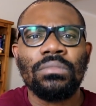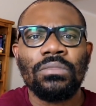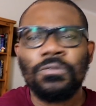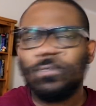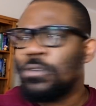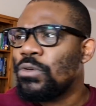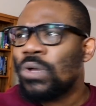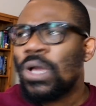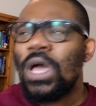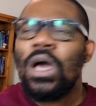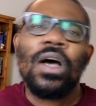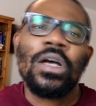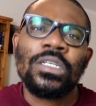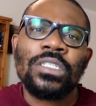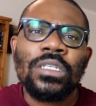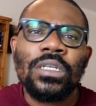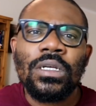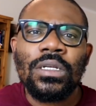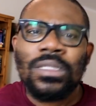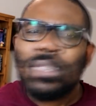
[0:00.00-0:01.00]
Few
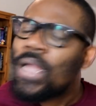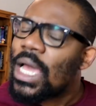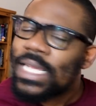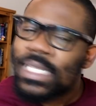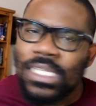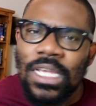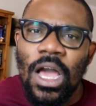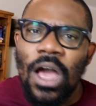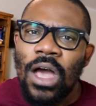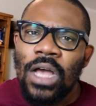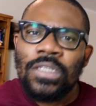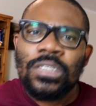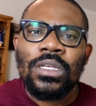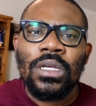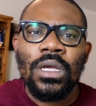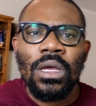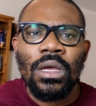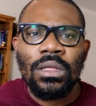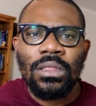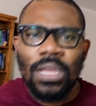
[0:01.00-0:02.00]
cars, nice cars.
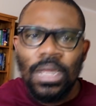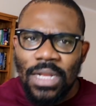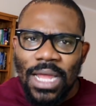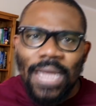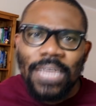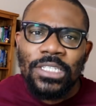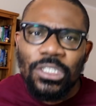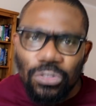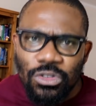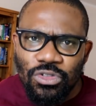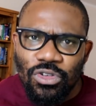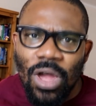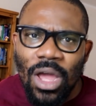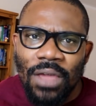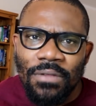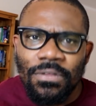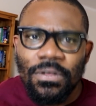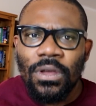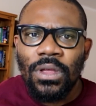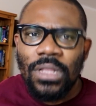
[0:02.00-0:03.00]
They're nice to
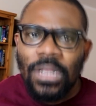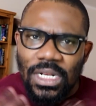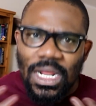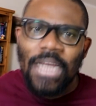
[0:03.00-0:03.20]
drive. They're